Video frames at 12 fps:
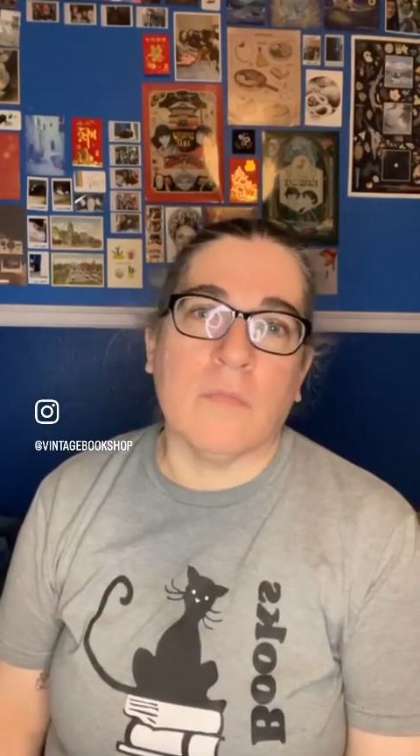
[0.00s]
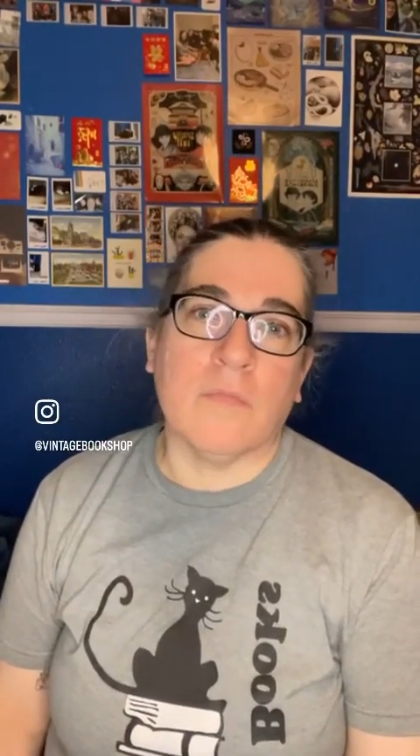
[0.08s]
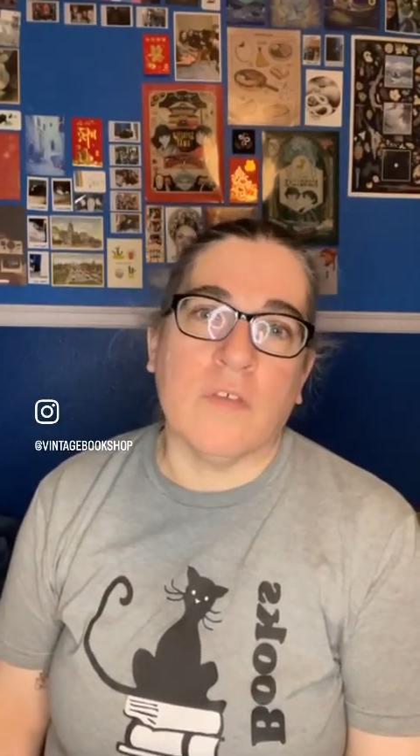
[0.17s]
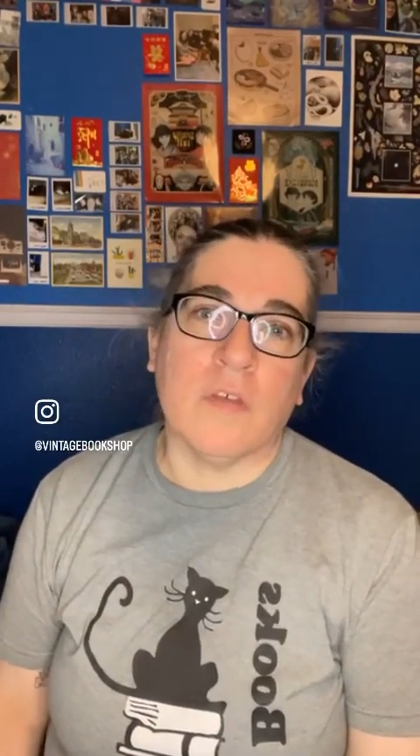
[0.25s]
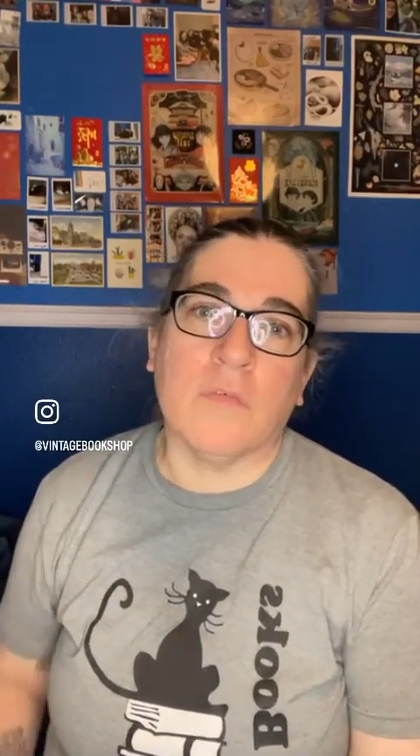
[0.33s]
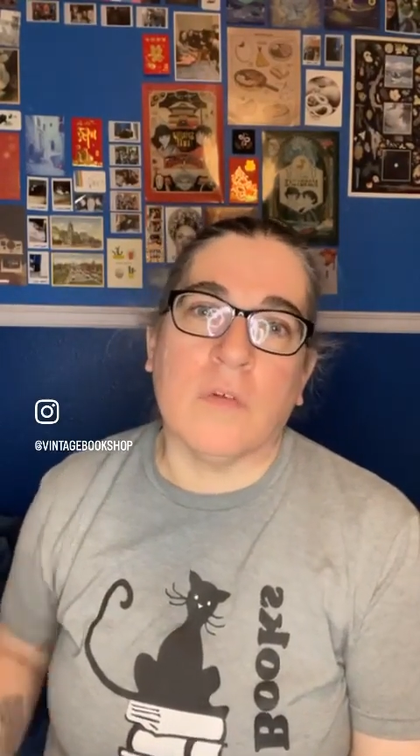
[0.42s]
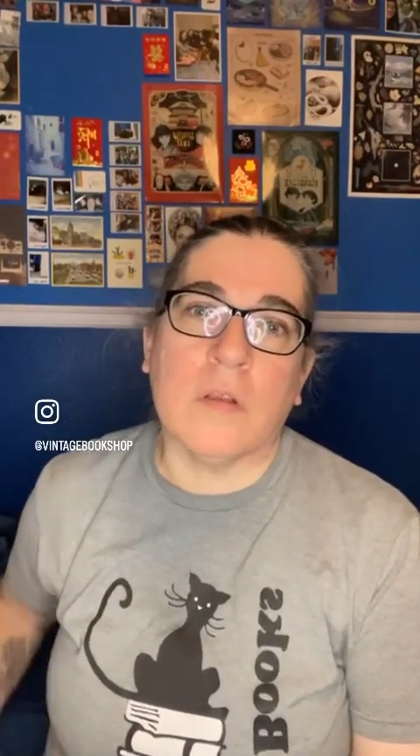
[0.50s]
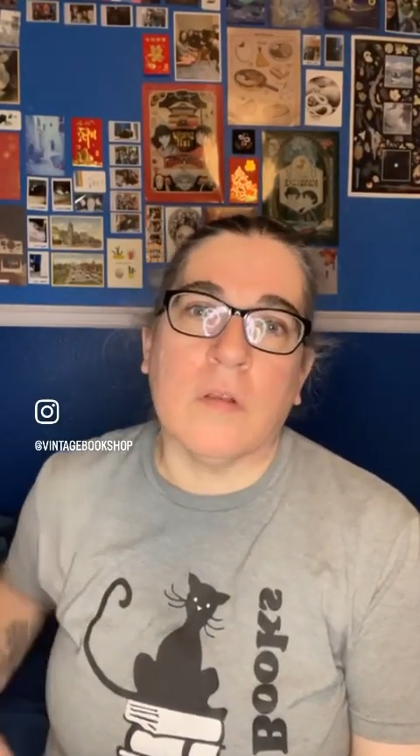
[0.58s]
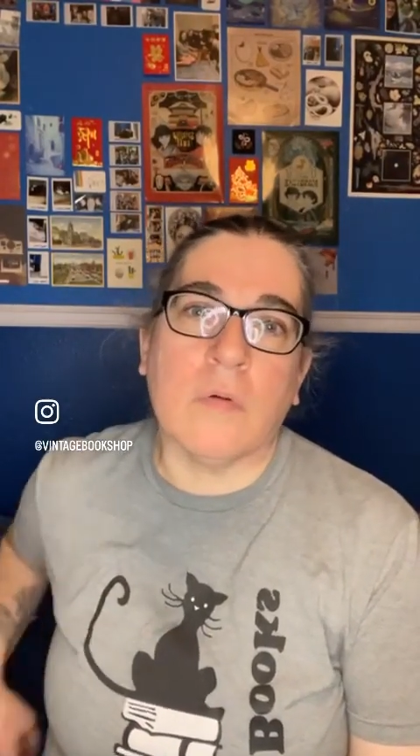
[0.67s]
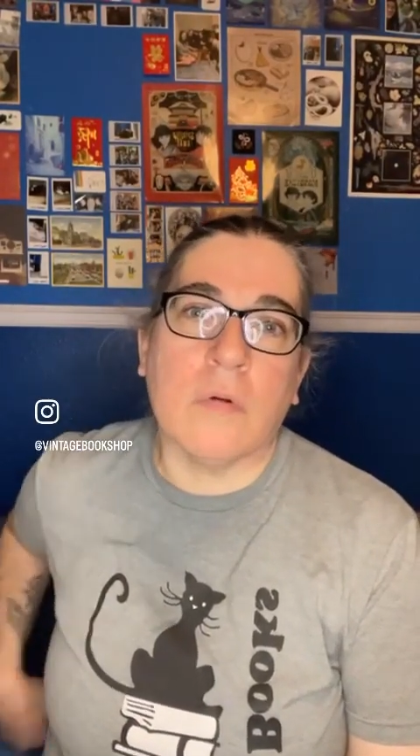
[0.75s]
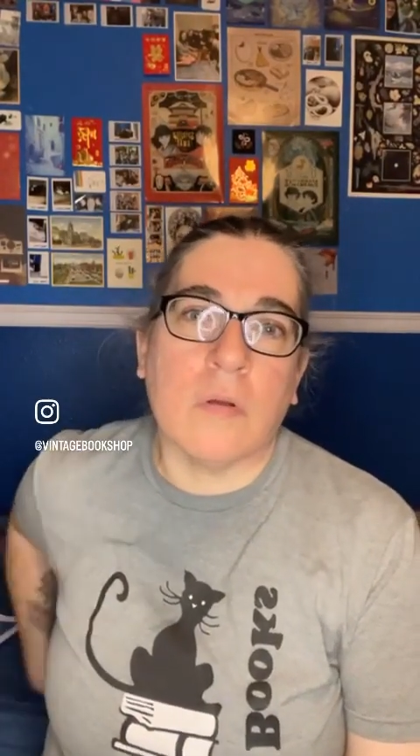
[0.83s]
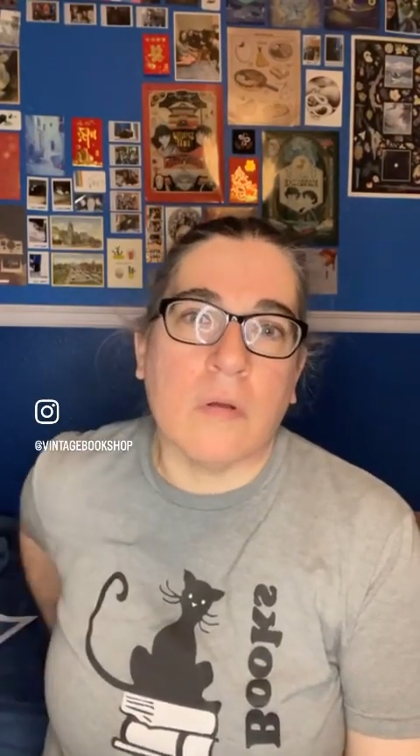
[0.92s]
feel free to
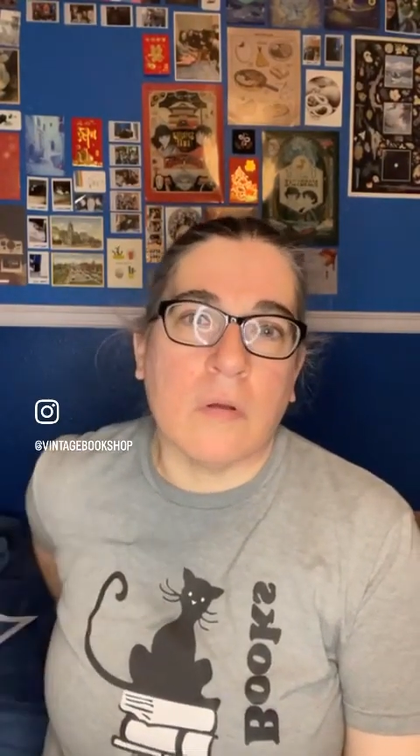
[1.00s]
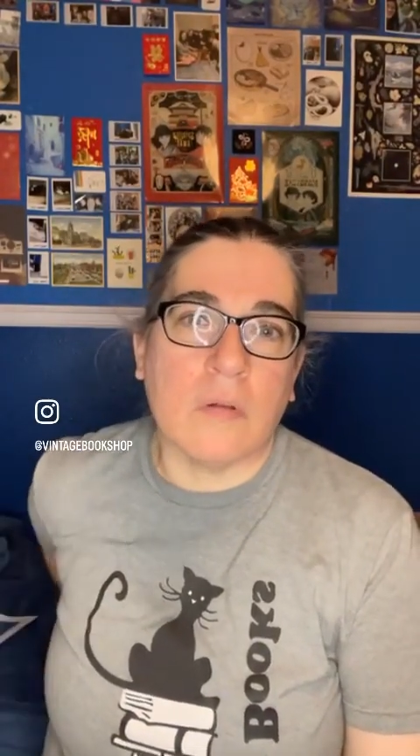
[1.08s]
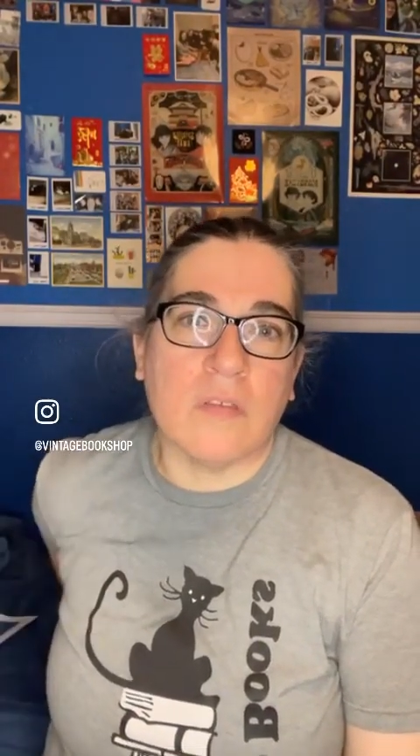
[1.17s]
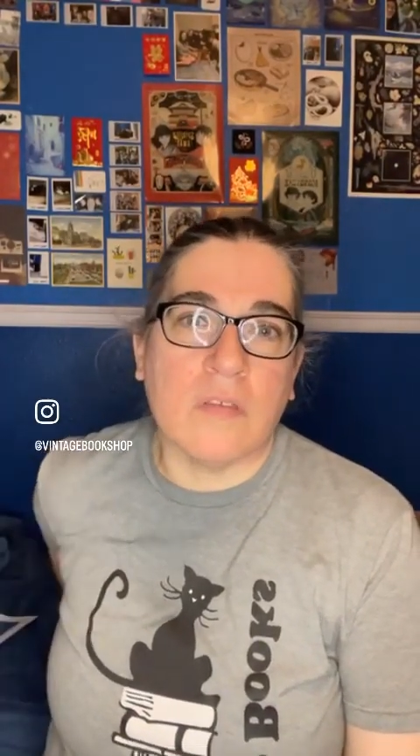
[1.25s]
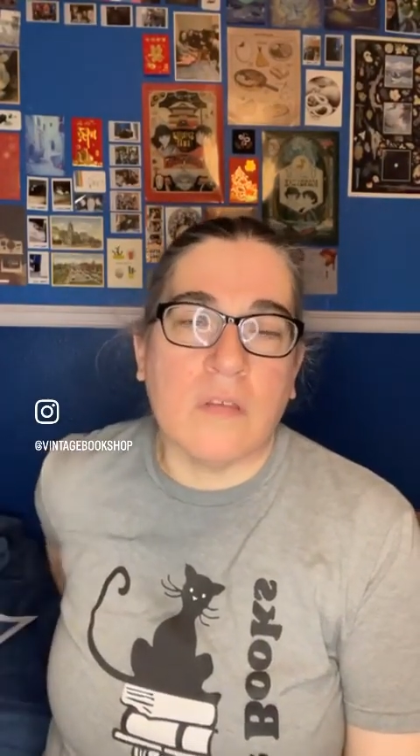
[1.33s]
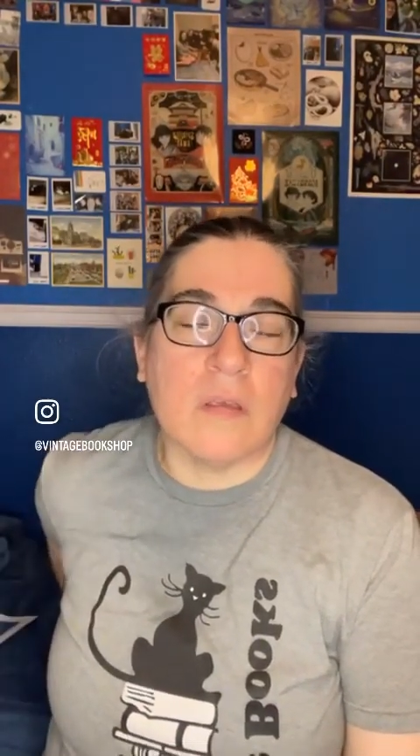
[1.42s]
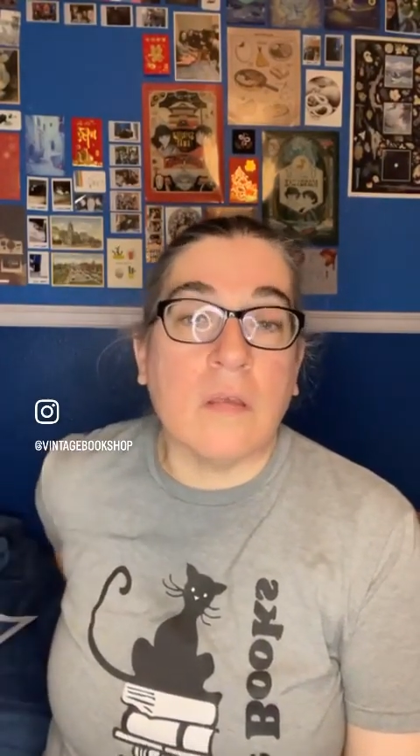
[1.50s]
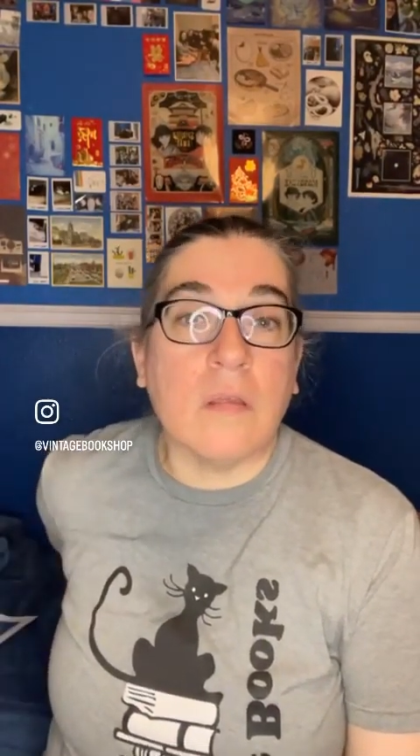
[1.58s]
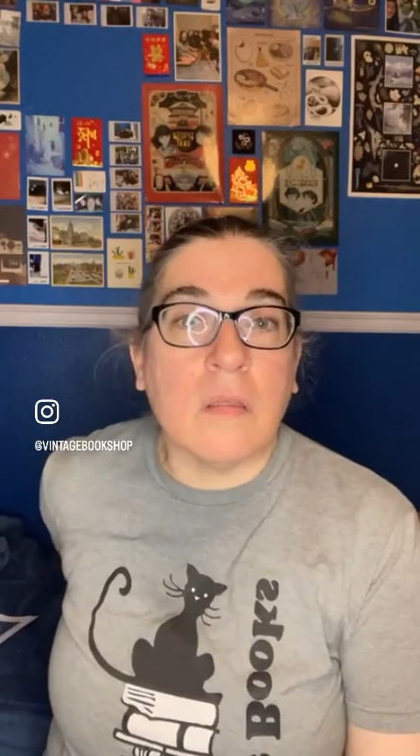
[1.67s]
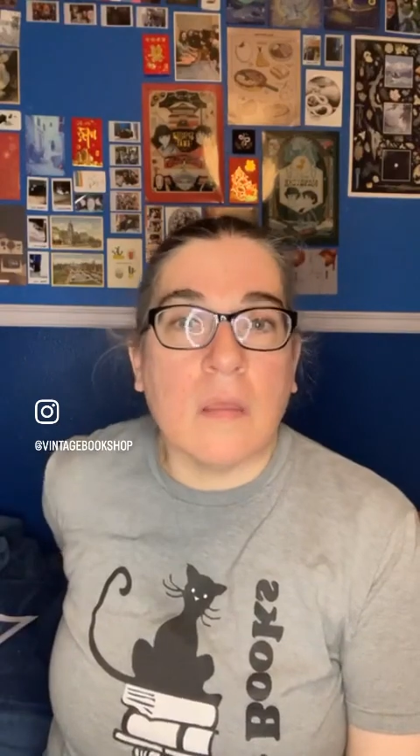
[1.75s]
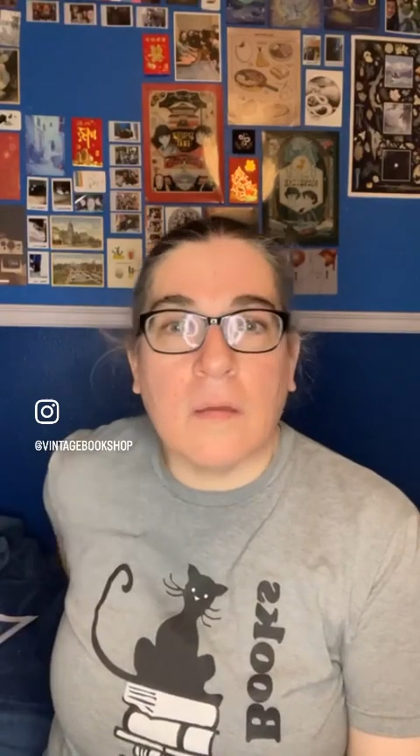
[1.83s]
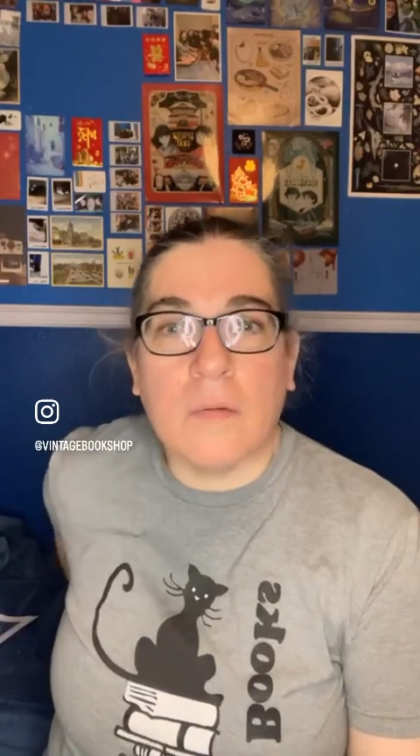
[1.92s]
order
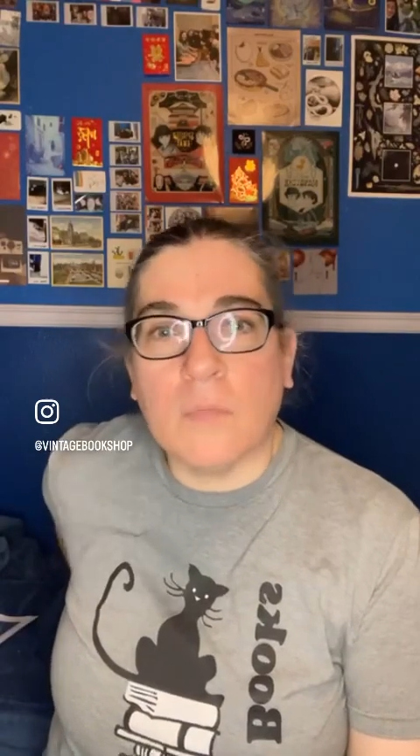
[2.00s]
still.